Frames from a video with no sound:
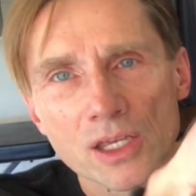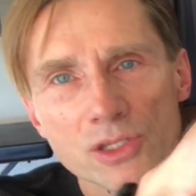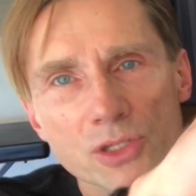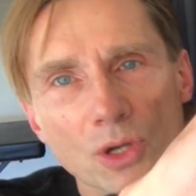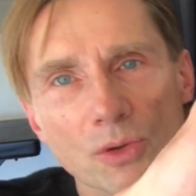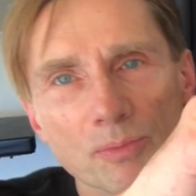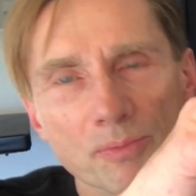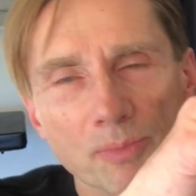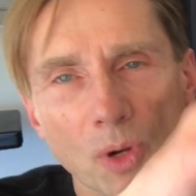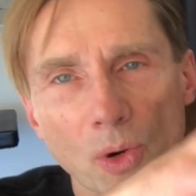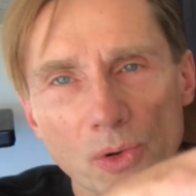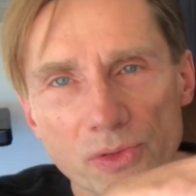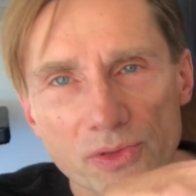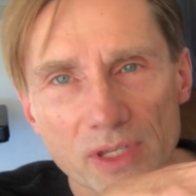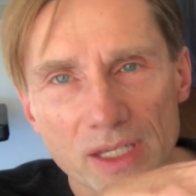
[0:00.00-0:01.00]
So
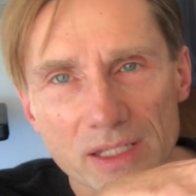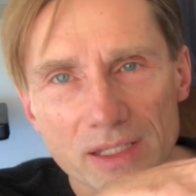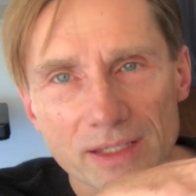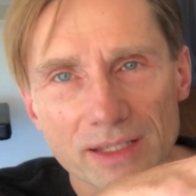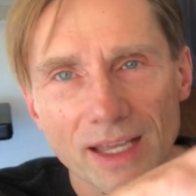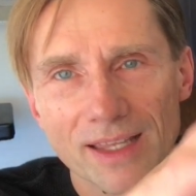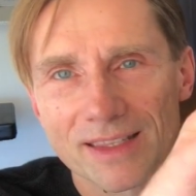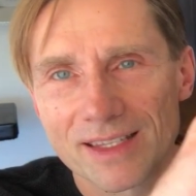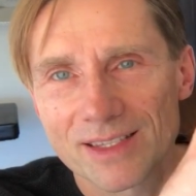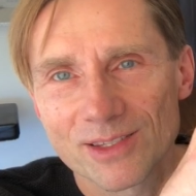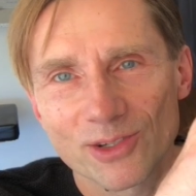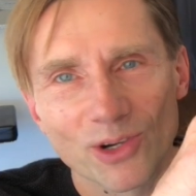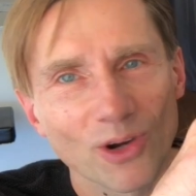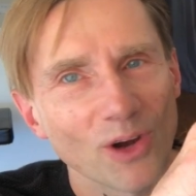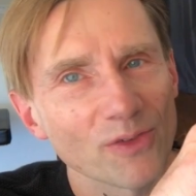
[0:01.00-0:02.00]
both this and this
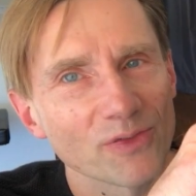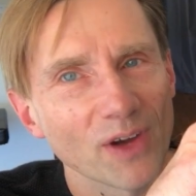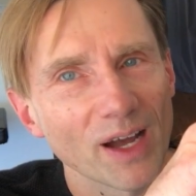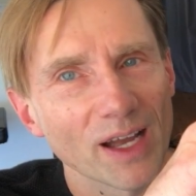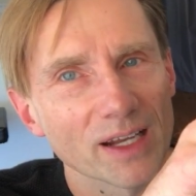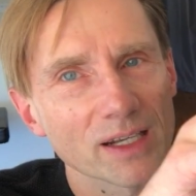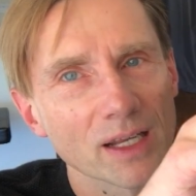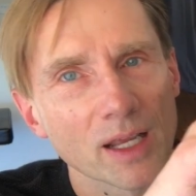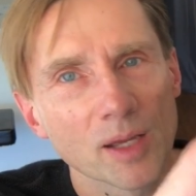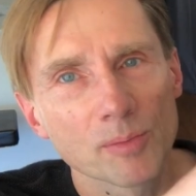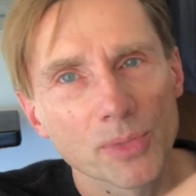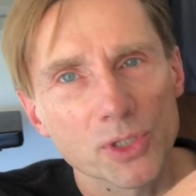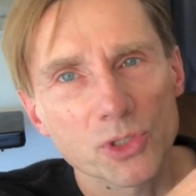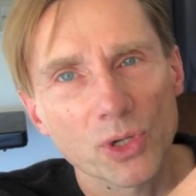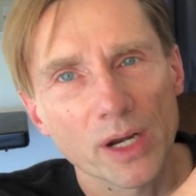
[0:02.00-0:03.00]
are all fine,
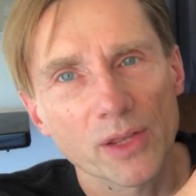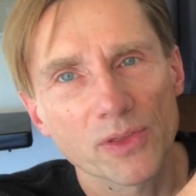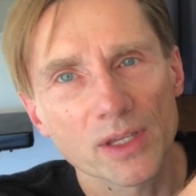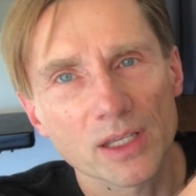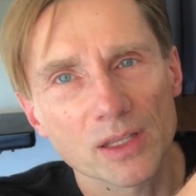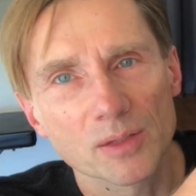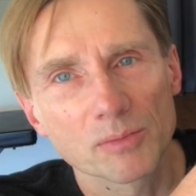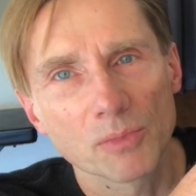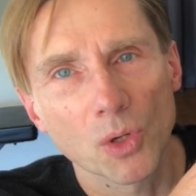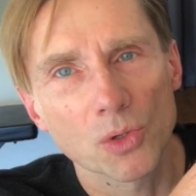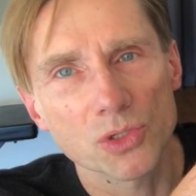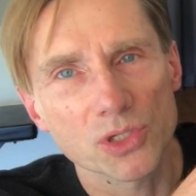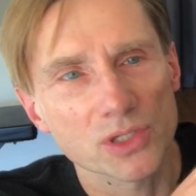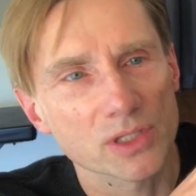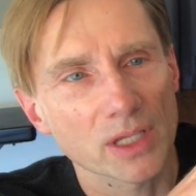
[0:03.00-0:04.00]
but try to think of the
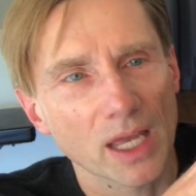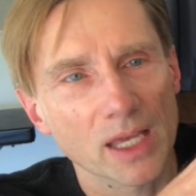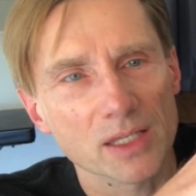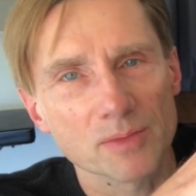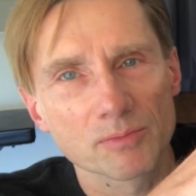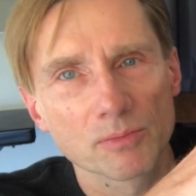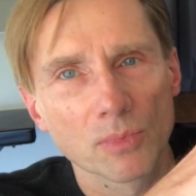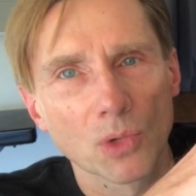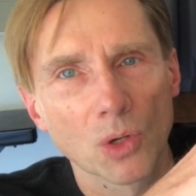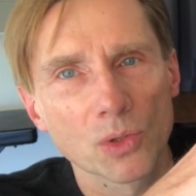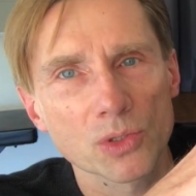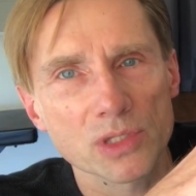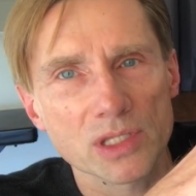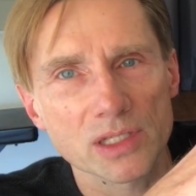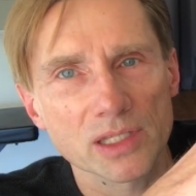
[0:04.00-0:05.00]
motion as
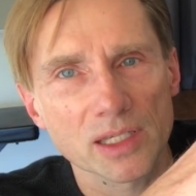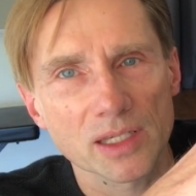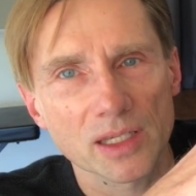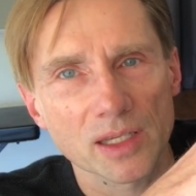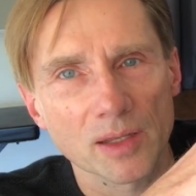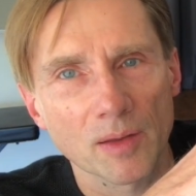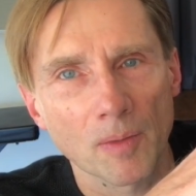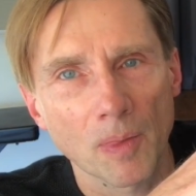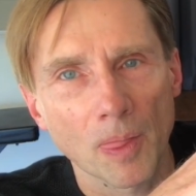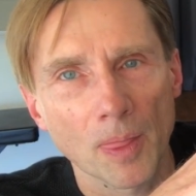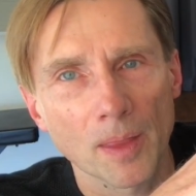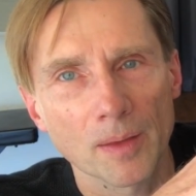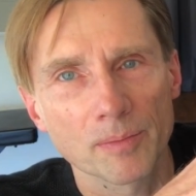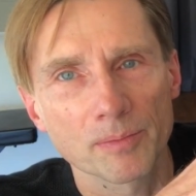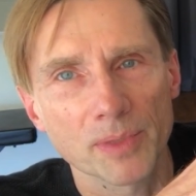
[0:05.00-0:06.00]
mostly
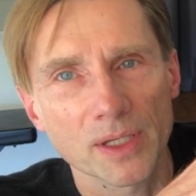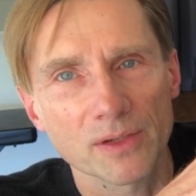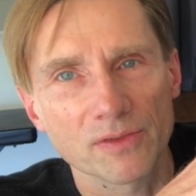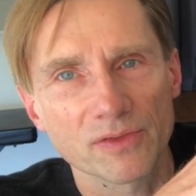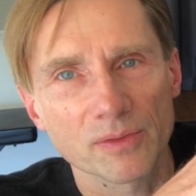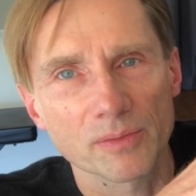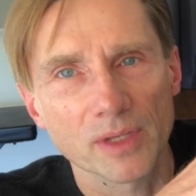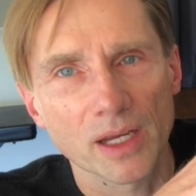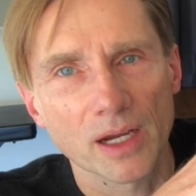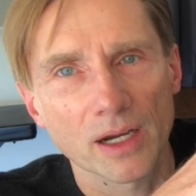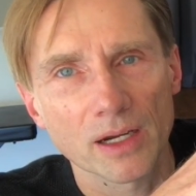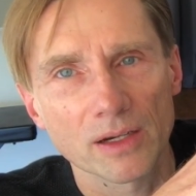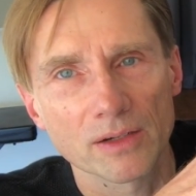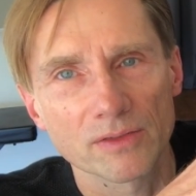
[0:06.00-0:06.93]
being from there,